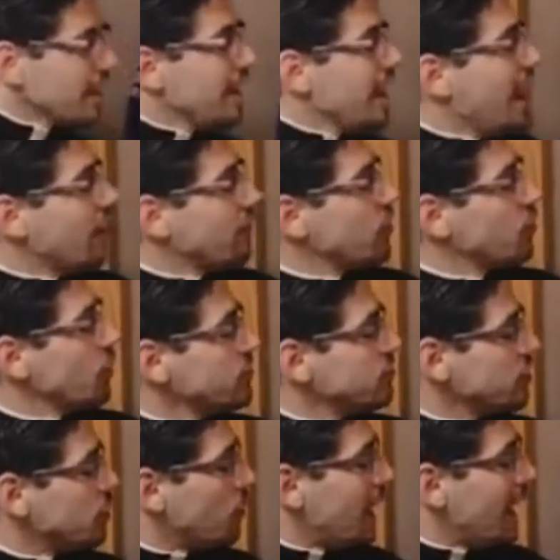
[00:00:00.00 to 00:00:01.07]
every once in a
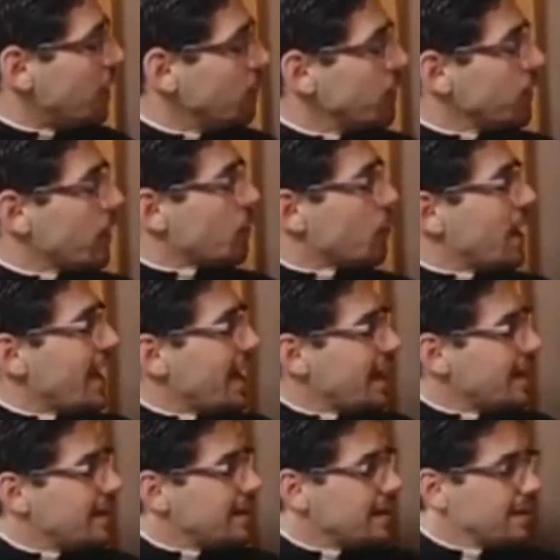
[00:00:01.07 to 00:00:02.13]
while we wear red,
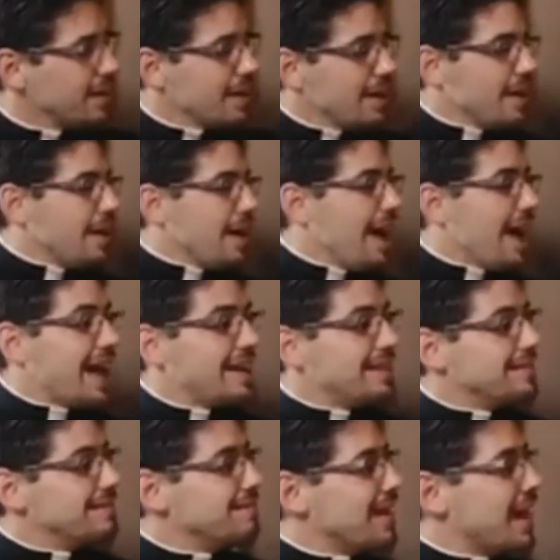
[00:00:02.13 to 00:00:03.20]
and
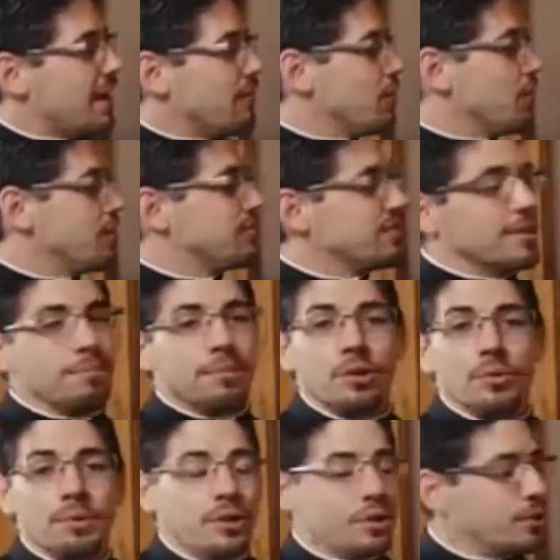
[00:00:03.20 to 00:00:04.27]
every once in a blue
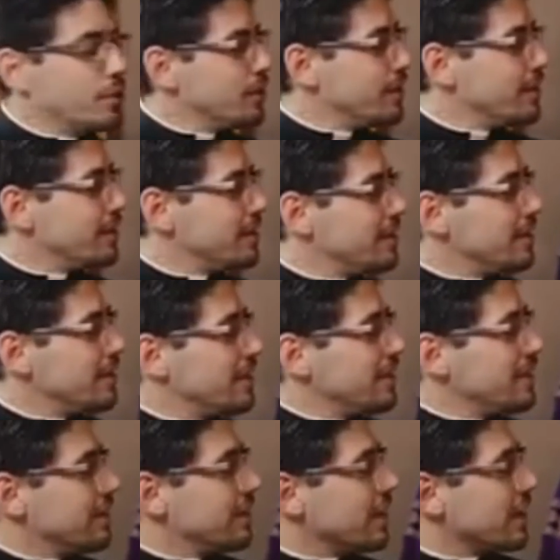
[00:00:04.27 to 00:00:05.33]
moon,
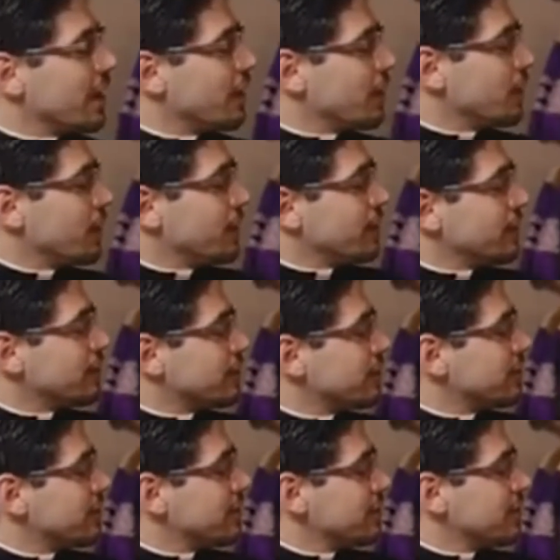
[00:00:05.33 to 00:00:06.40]
the color is
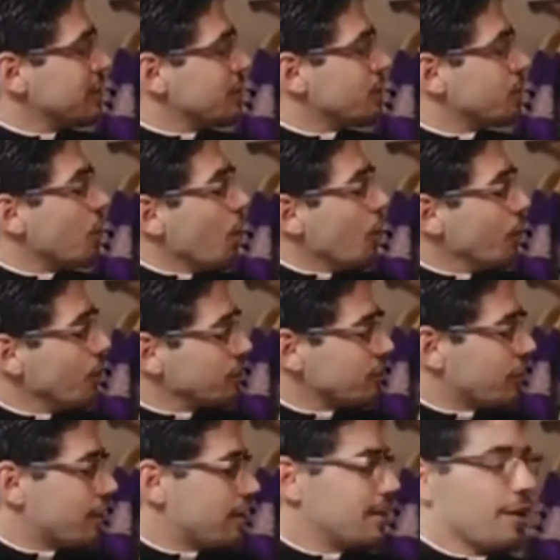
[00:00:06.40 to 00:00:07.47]
rose
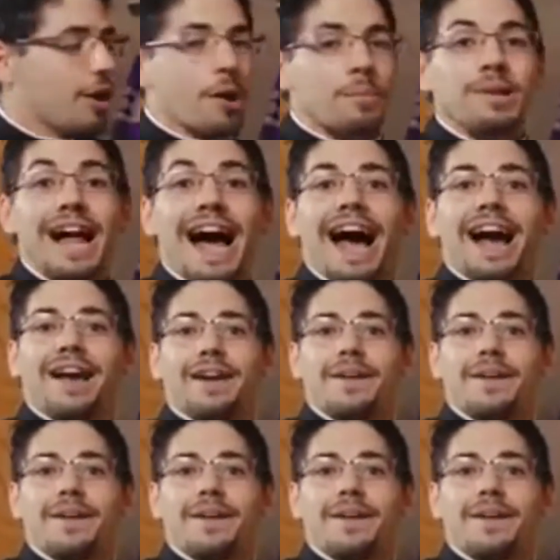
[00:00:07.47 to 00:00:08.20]
are, are black.